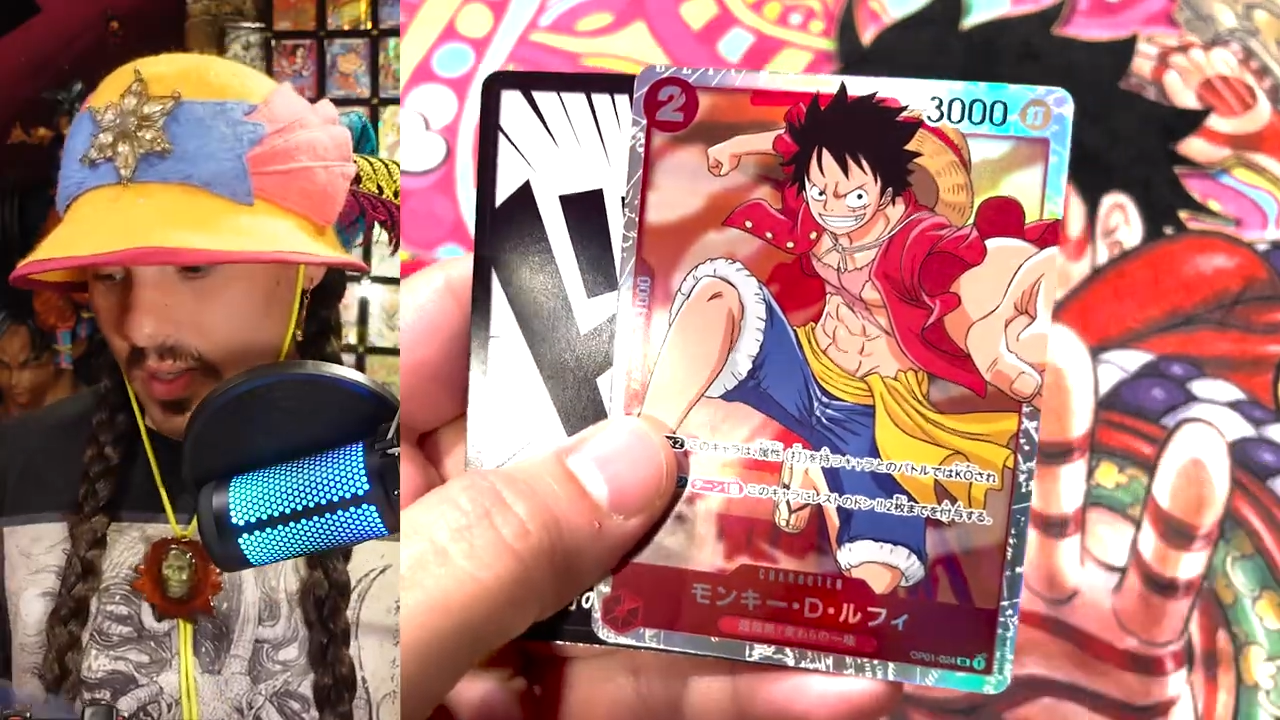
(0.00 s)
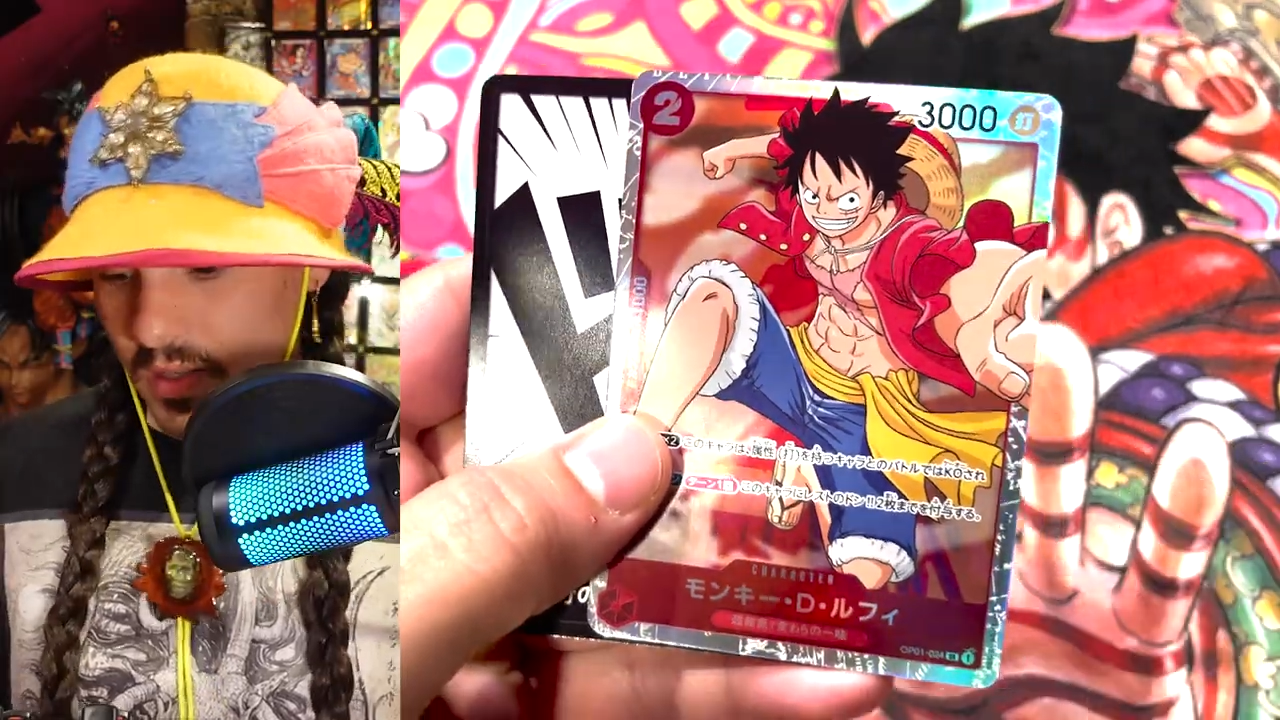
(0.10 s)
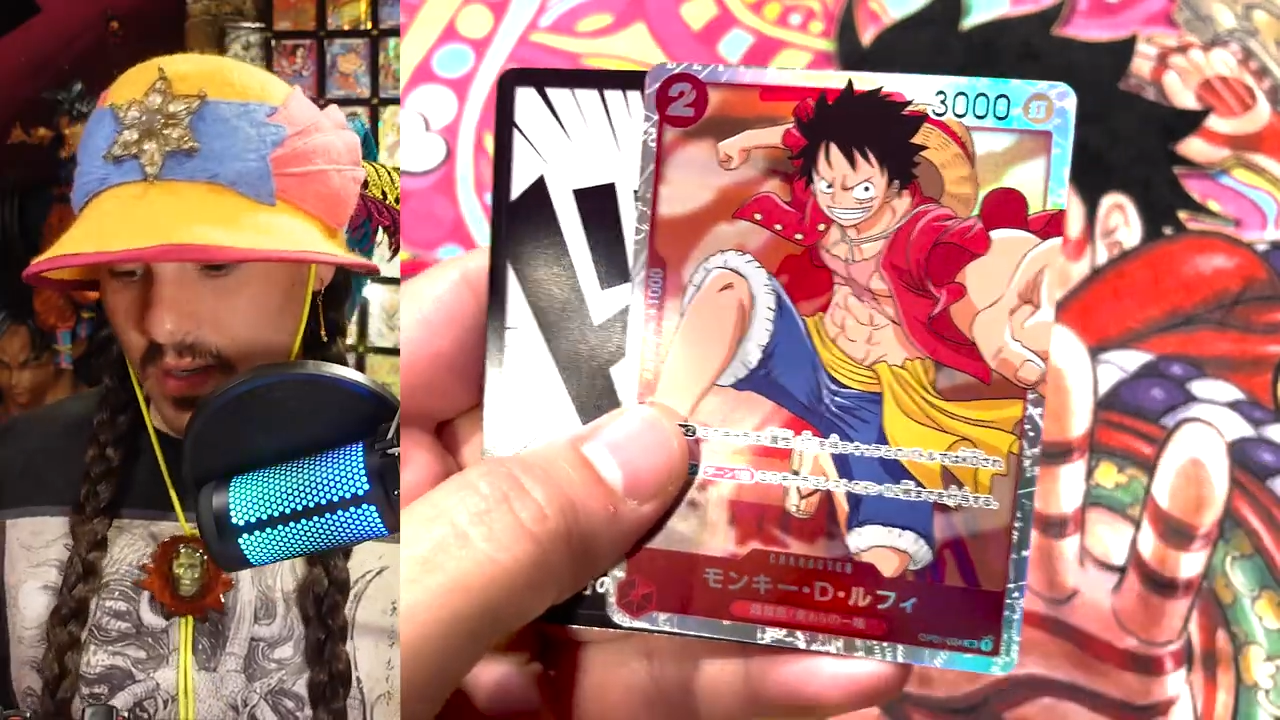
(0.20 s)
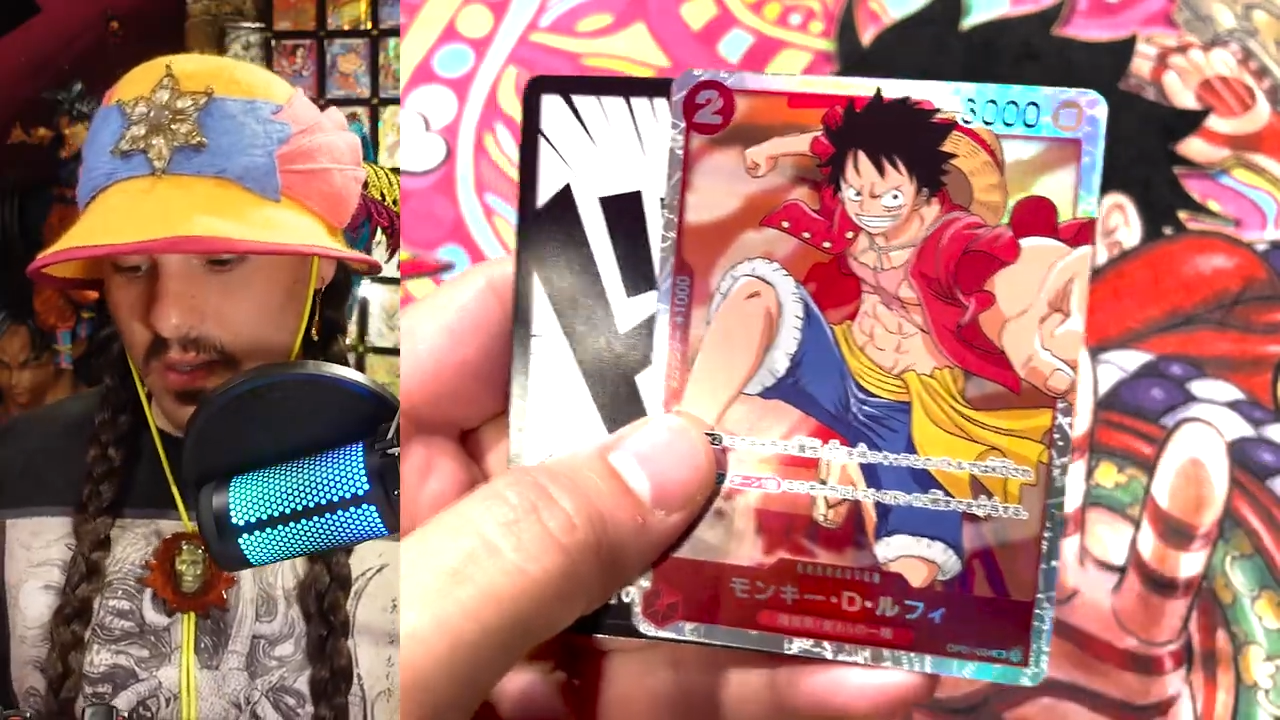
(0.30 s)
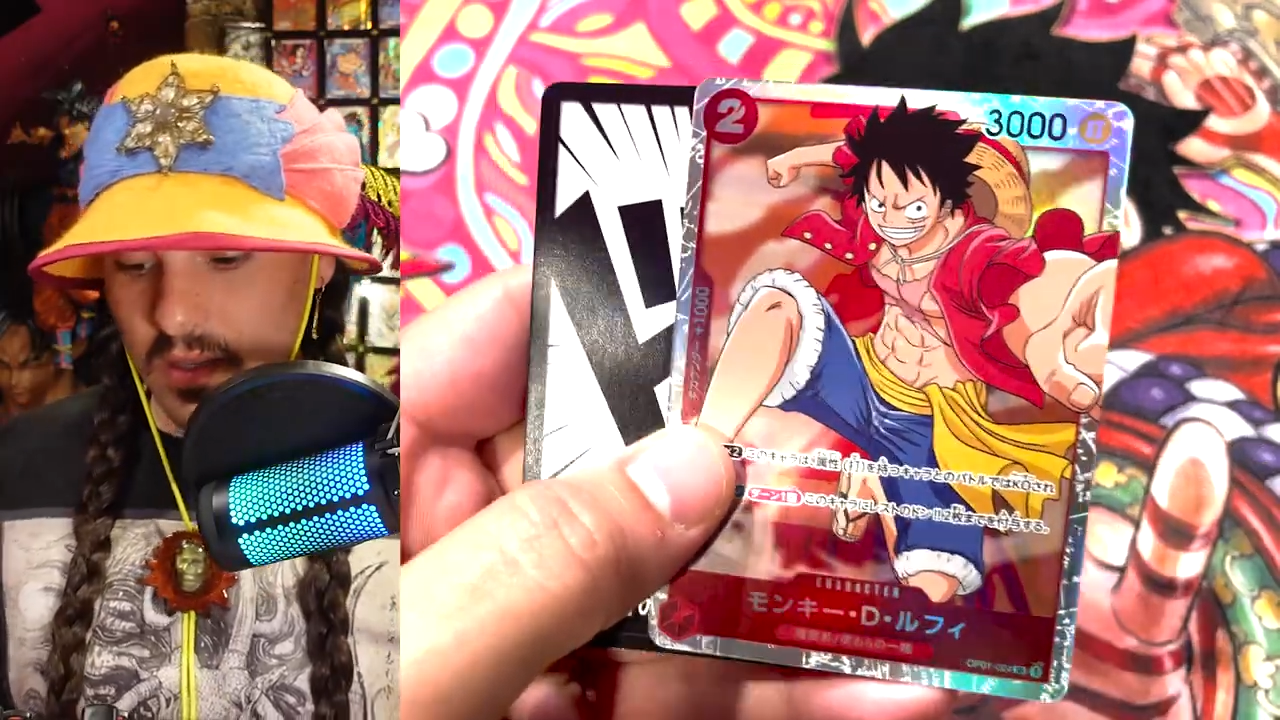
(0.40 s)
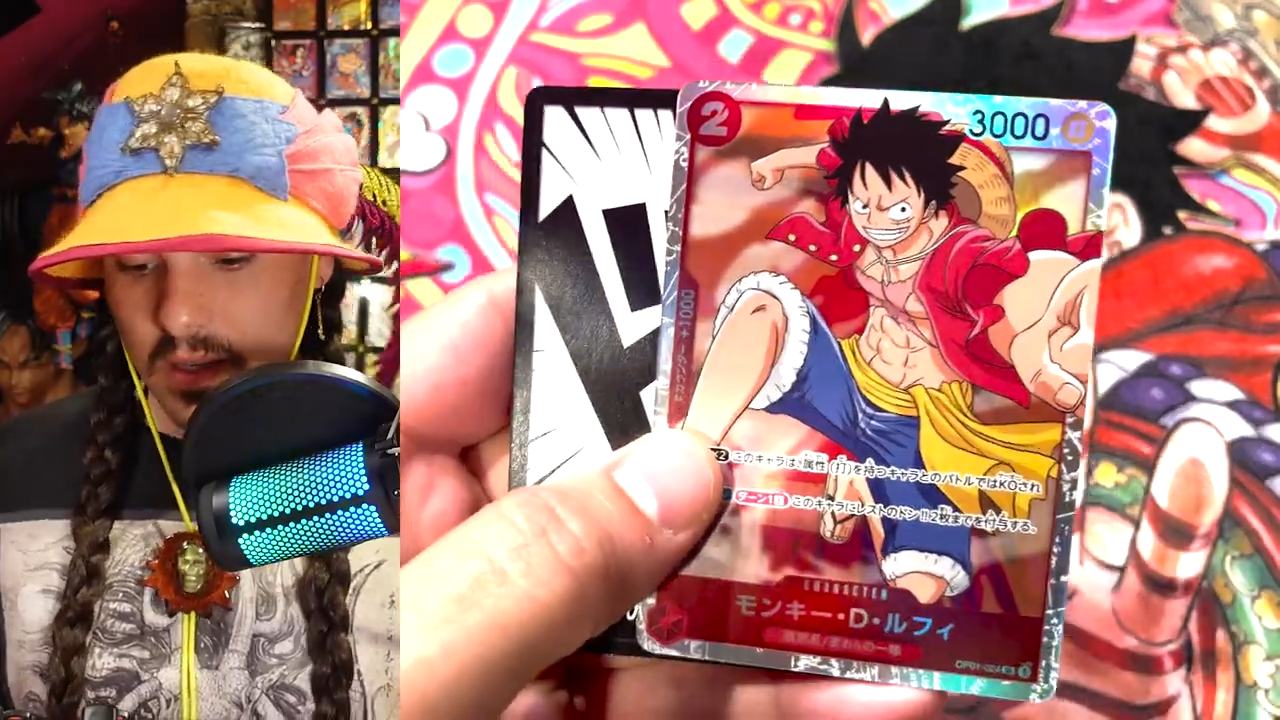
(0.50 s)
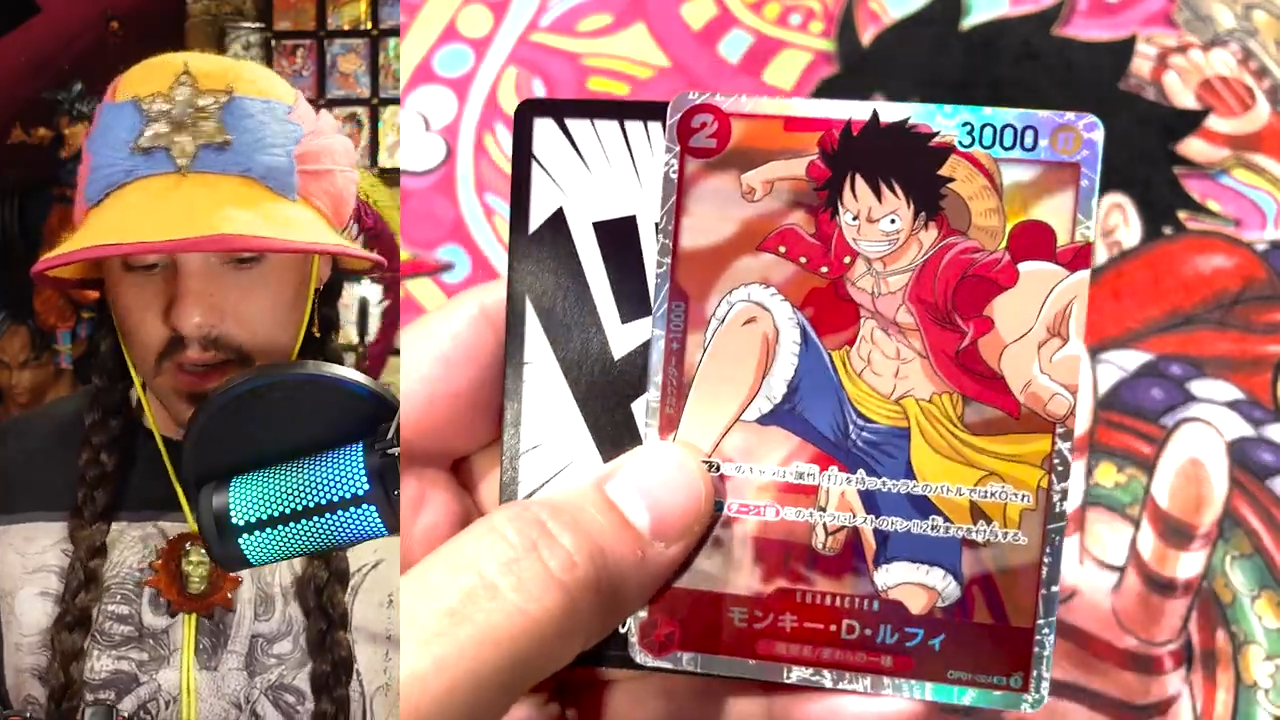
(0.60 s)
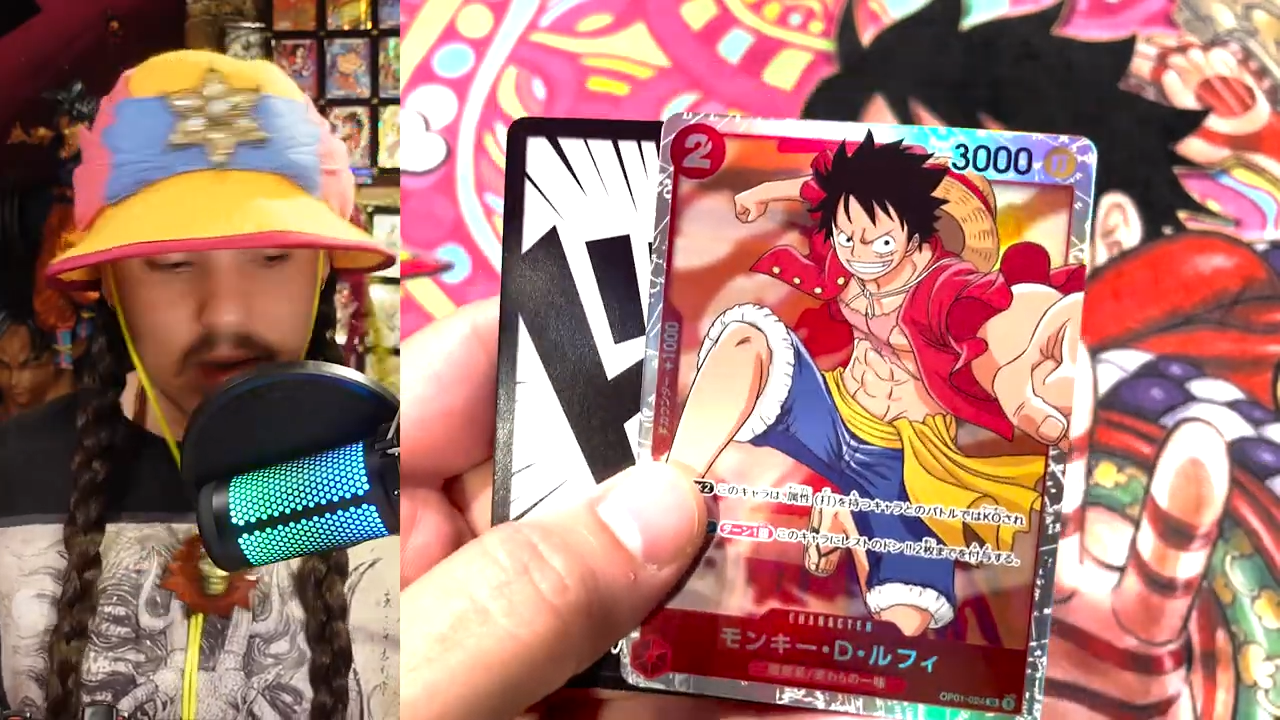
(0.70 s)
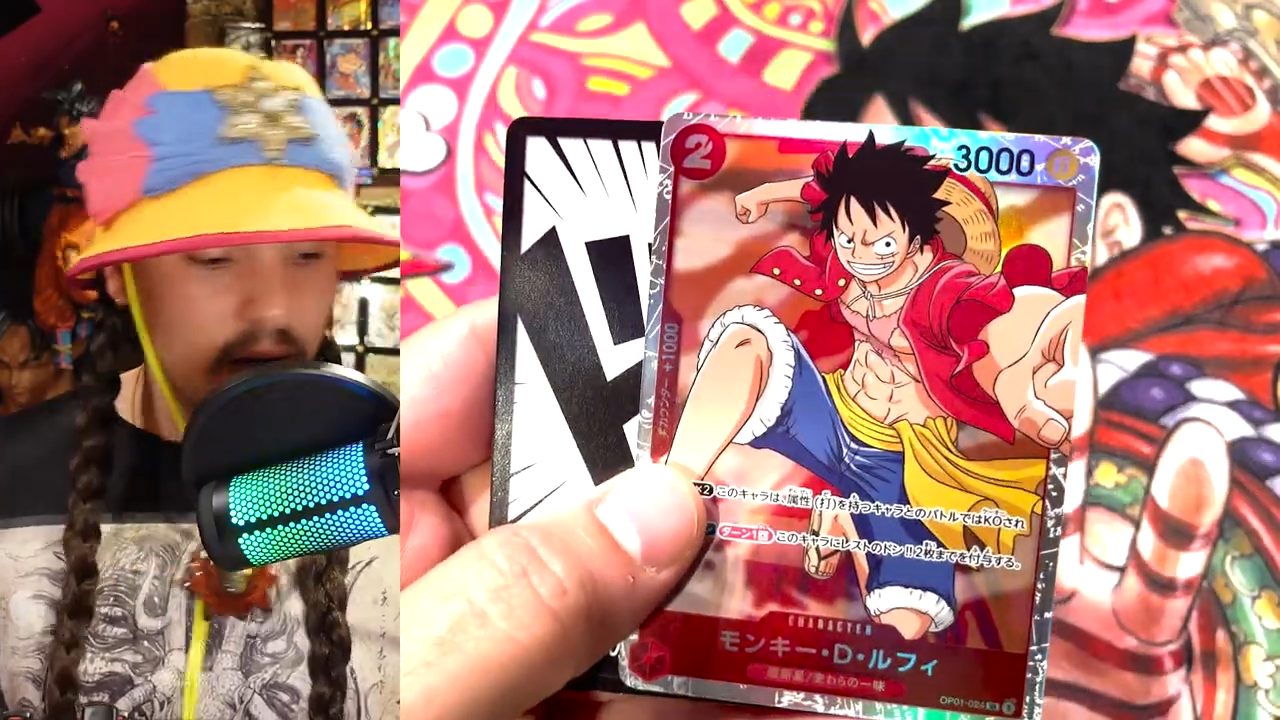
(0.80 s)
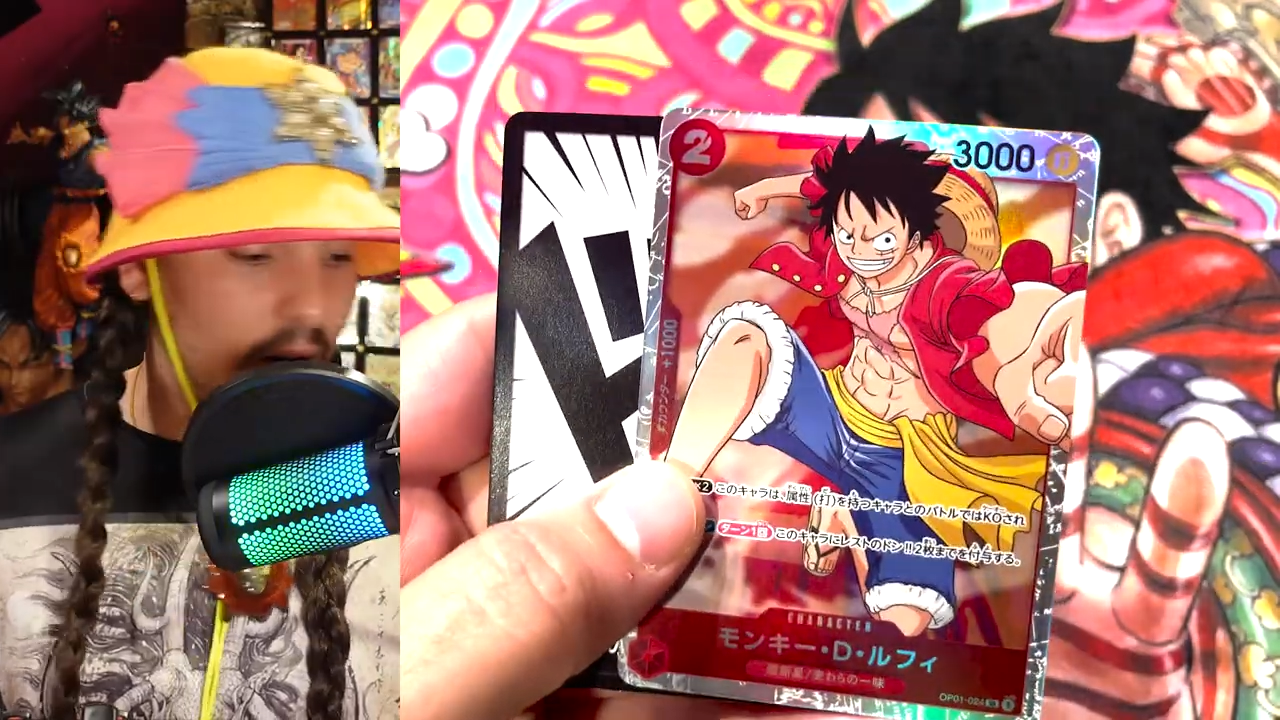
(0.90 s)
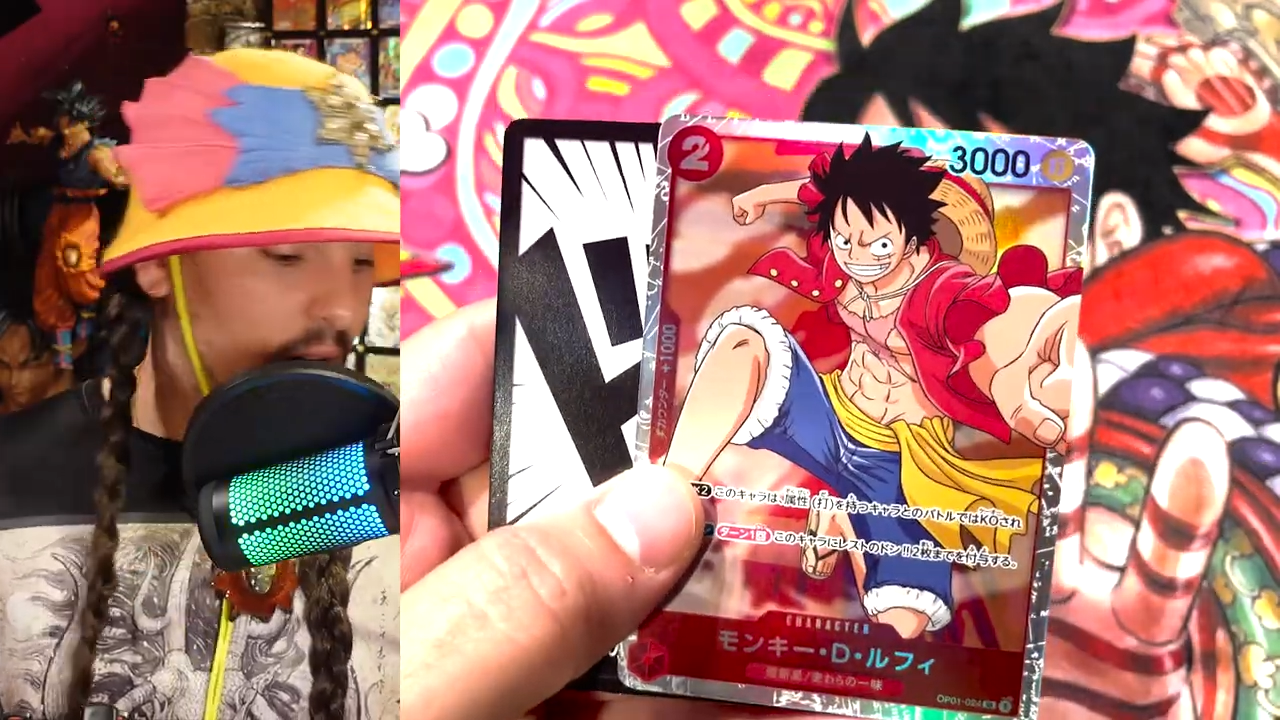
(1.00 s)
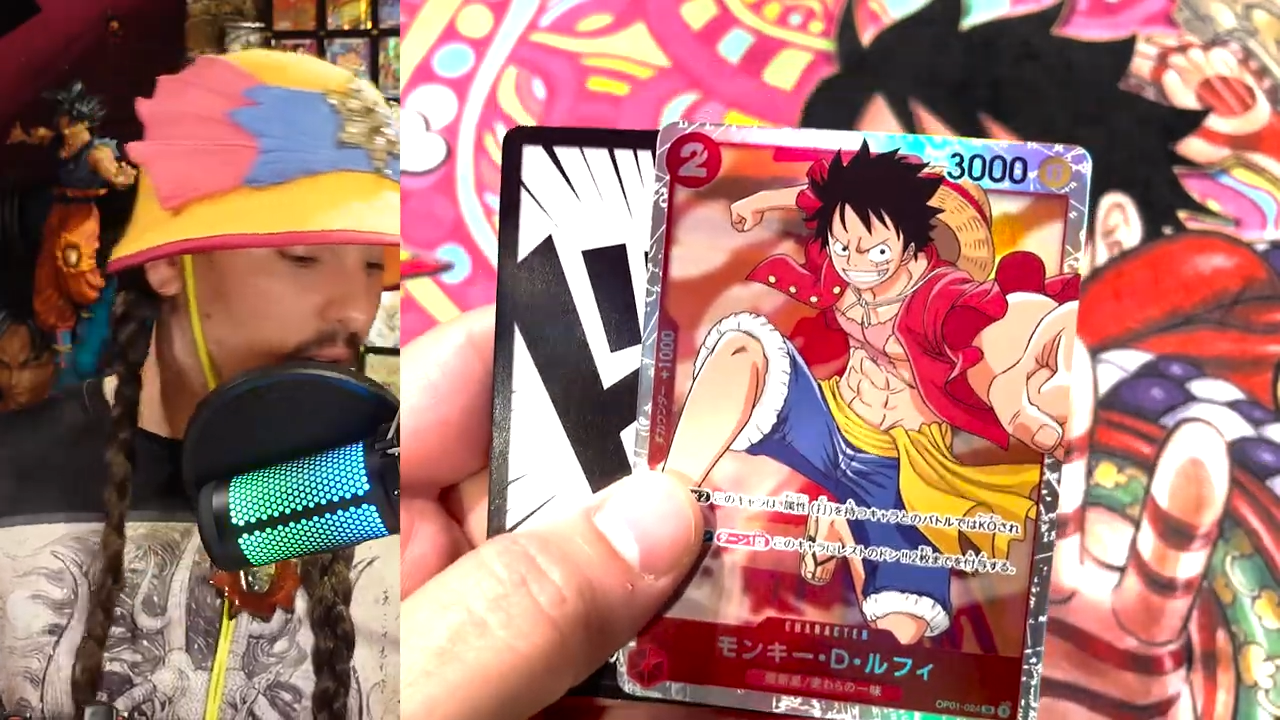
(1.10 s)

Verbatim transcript: That's a nice looking SR.